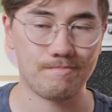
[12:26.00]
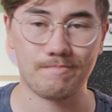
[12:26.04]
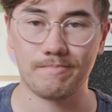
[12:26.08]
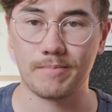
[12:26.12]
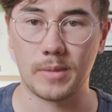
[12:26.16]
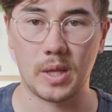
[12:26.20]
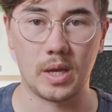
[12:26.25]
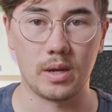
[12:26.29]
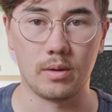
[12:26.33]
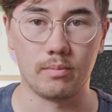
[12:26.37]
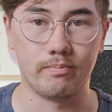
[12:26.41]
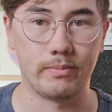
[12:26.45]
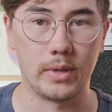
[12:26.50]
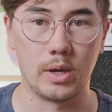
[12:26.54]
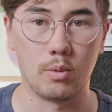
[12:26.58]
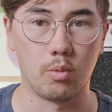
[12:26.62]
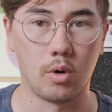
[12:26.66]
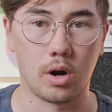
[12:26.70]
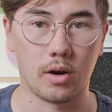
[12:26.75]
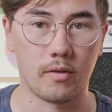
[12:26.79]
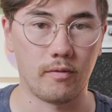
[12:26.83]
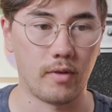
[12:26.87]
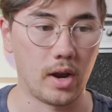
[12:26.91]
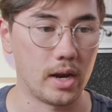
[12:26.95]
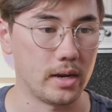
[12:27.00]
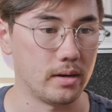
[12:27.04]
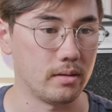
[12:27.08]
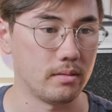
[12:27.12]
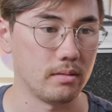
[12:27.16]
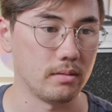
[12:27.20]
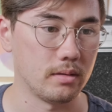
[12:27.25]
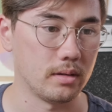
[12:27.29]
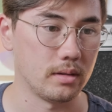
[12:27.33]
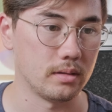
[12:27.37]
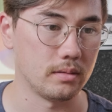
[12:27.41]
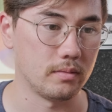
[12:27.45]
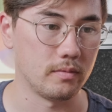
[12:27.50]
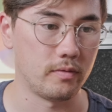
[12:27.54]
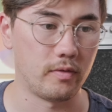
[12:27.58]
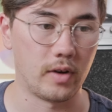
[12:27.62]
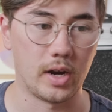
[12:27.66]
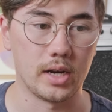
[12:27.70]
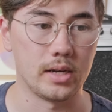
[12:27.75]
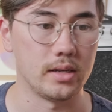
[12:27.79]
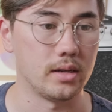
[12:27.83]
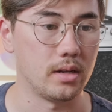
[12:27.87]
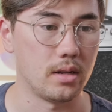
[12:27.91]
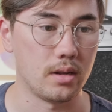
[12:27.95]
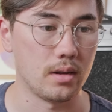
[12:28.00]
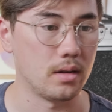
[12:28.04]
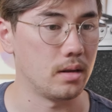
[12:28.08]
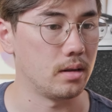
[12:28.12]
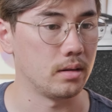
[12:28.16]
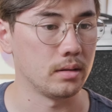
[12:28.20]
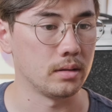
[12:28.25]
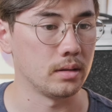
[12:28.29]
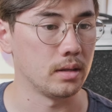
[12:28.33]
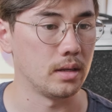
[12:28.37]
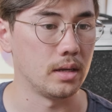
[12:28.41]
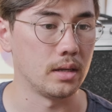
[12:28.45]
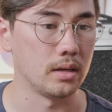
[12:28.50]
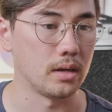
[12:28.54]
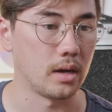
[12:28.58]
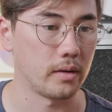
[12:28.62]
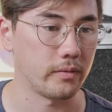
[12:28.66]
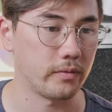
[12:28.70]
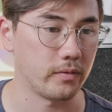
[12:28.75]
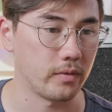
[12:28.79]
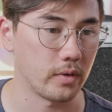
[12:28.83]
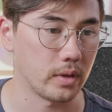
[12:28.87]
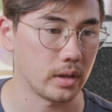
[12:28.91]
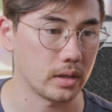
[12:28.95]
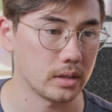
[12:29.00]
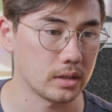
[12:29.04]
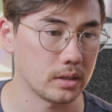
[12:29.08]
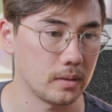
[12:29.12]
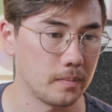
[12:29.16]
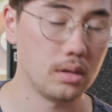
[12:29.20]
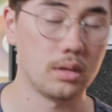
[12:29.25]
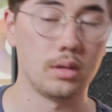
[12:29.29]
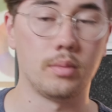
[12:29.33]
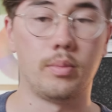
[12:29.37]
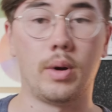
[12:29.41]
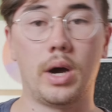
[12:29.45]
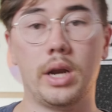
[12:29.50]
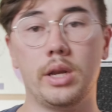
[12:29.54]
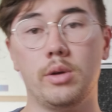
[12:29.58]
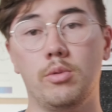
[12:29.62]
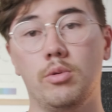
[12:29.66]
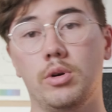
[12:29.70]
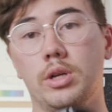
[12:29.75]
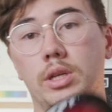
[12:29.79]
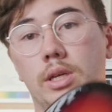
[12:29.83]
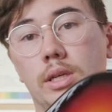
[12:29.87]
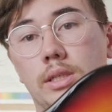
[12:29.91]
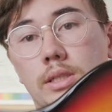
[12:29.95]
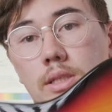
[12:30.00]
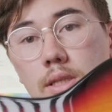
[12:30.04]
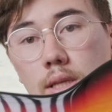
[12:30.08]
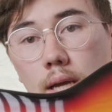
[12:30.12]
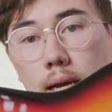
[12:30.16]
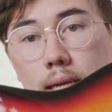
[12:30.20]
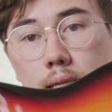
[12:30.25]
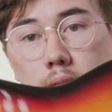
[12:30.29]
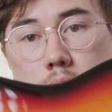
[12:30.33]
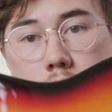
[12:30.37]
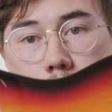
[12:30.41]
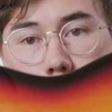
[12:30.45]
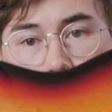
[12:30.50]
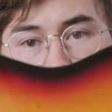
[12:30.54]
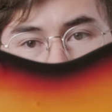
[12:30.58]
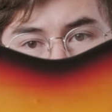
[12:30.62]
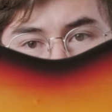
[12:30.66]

They work fine enough for this. The body wood is nice.